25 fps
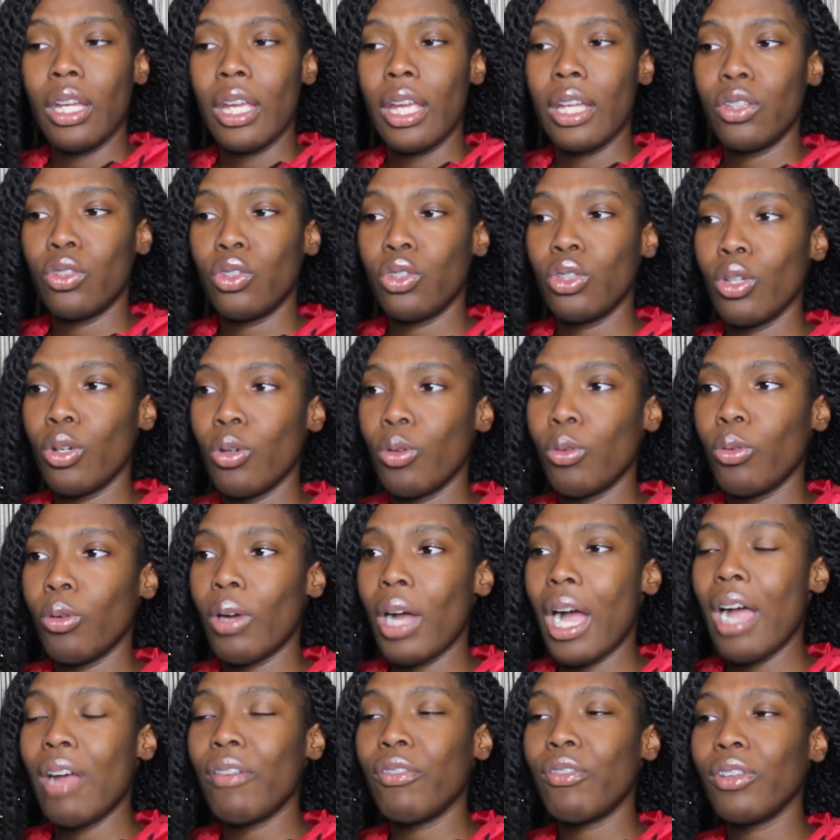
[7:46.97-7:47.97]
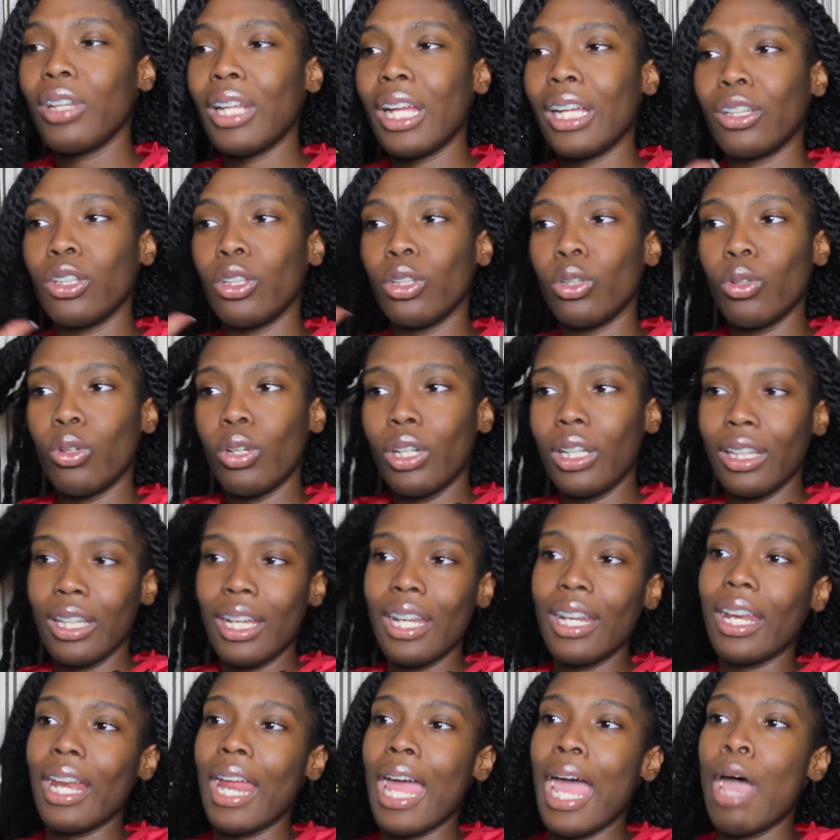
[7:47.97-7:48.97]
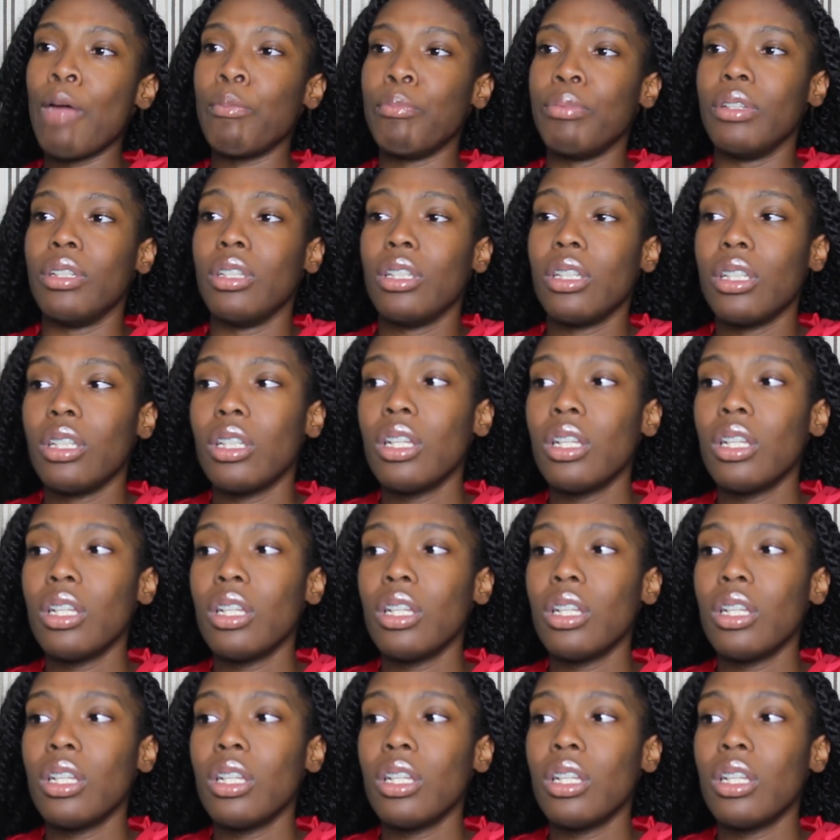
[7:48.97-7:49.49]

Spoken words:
And so I feel like the Lord let it happen,